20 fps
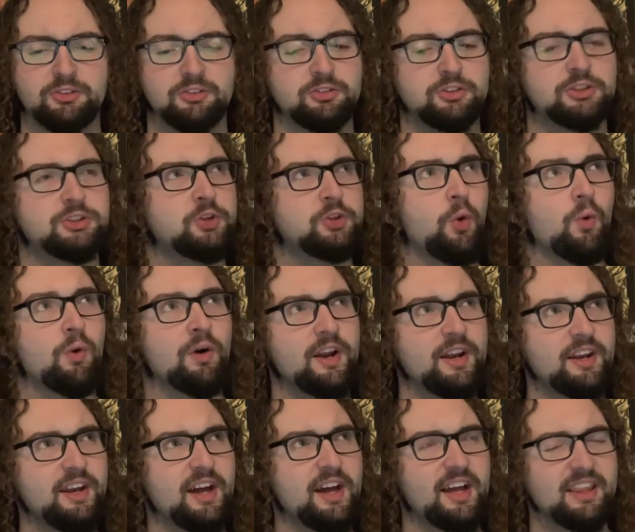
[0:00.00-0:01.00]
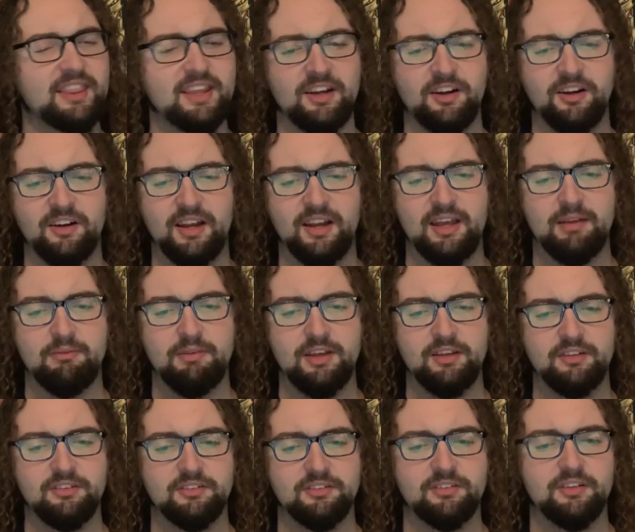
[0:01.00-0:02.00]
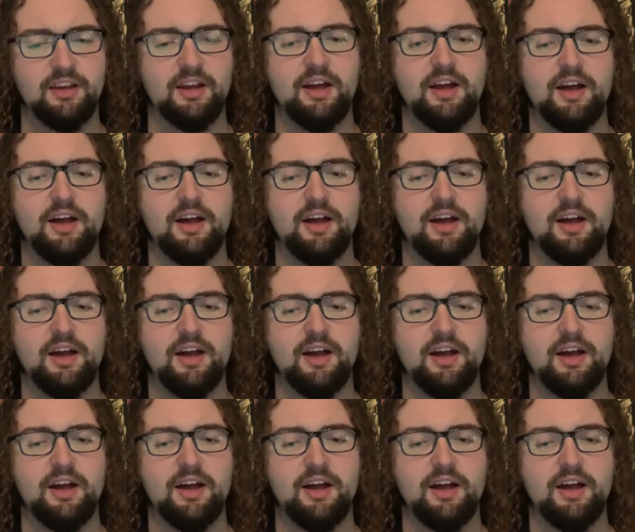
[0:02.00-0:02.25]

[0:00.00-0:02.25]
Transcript: Lauren, I think her name is.